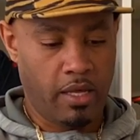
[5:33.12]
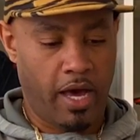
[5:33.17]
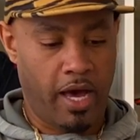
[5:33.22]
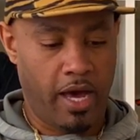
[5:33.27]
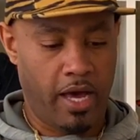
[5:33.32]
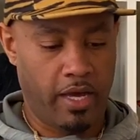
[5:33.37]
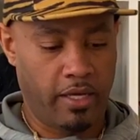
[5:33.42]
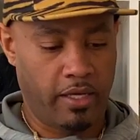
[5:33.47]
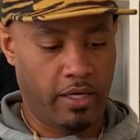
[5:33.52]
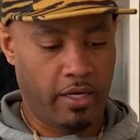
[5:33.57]

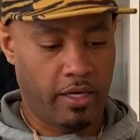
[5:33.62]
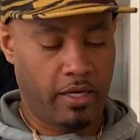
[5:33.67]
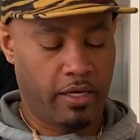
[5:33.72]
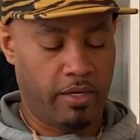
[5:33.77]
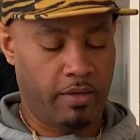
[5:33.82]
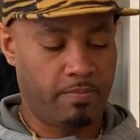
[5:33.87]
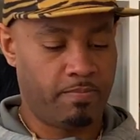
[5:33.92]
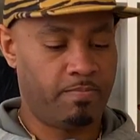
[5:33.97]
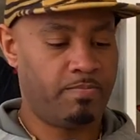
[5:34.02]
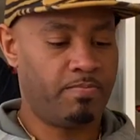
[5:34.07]
I
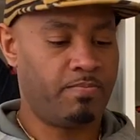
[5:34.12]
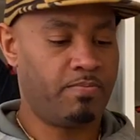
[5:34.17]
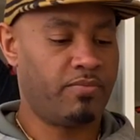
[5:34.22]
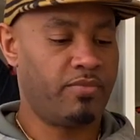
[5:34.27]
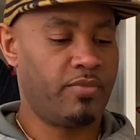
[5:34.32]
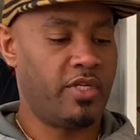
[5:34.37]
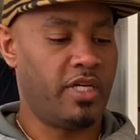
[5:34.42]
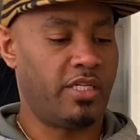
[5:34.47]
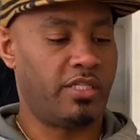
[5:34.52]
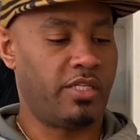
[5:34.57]

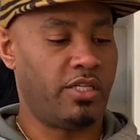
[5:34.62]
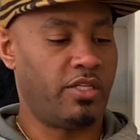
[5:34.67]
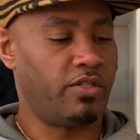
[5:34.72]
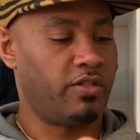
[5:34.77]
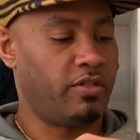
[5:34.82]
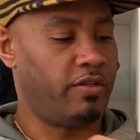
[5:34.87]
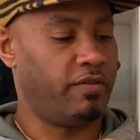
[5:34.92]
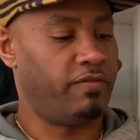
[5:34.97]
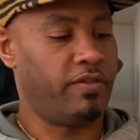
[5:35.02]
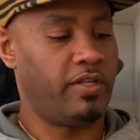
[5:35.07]

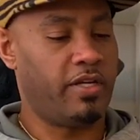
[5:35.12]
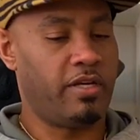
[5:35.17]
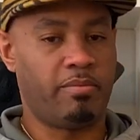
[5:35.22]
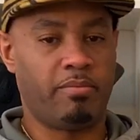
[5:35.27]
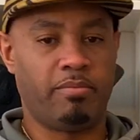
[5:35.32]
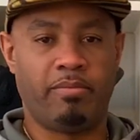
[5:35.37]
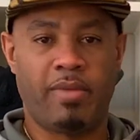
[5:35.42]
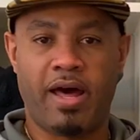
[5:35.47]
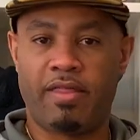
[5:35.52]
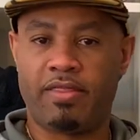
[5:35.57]
essentially flipped
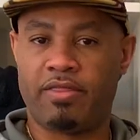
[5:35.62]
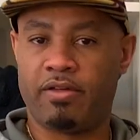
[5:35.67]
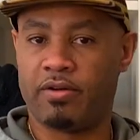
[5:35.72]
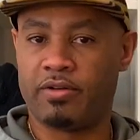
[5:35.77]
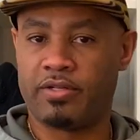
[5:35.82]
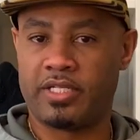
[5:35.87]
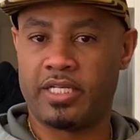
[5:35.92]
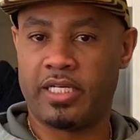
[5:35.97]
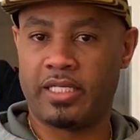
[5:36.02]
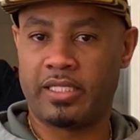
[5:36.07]
my
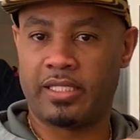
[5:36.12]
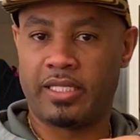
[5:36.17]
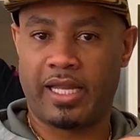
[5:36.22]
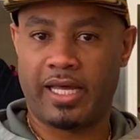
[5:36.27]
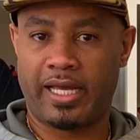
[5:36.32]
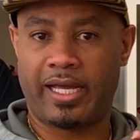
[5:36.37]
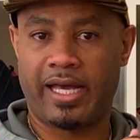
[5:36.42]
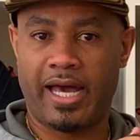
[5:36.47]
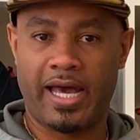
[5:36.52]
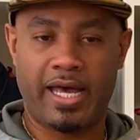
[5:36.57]
13 that
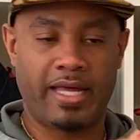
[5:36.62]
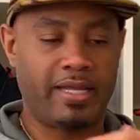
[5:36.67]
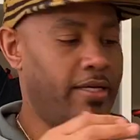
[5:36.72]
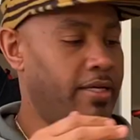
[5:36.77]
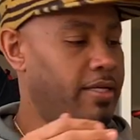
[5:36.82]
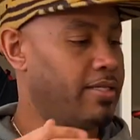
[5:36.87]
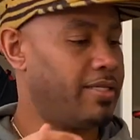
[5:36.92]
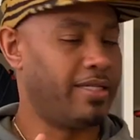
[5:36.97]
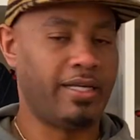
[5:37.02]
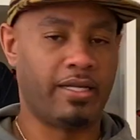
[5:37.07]
I got
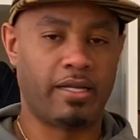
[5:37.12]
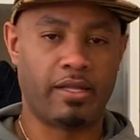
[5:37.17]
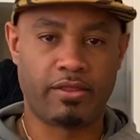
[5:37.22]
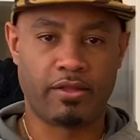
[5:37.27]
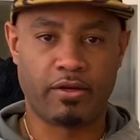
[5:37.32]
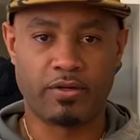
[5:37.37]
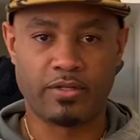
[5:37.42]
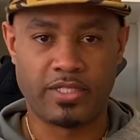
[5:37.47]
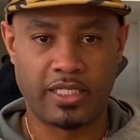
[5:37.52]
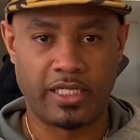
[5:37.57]
to get a
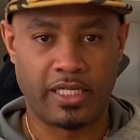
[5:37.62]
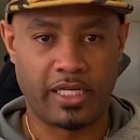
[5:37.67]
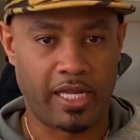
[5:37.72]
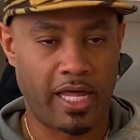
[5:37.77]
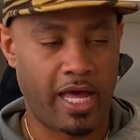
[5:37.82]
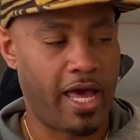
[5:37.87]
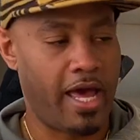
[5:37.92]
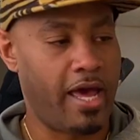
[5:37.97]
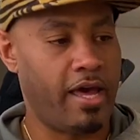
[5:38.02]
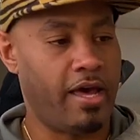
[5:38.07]
13 and a
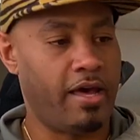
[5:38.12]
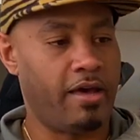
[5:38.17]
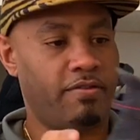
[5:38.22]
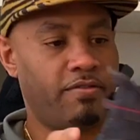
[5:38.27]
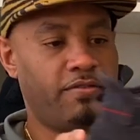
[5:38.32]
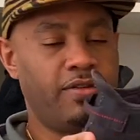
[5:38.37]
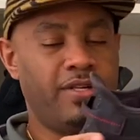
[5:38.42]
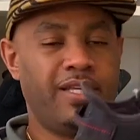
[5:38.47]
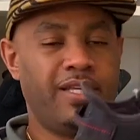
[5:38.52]
half